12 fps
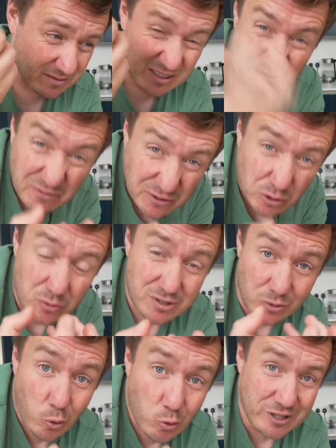and infuse
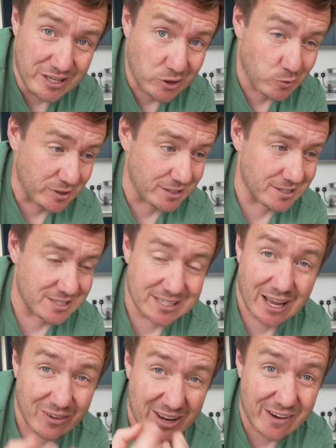all the ingredients
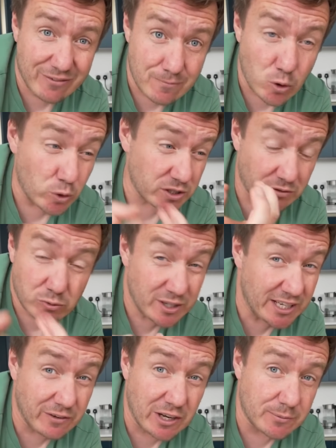together even more to
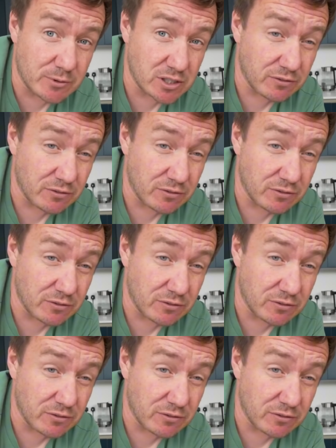really develop those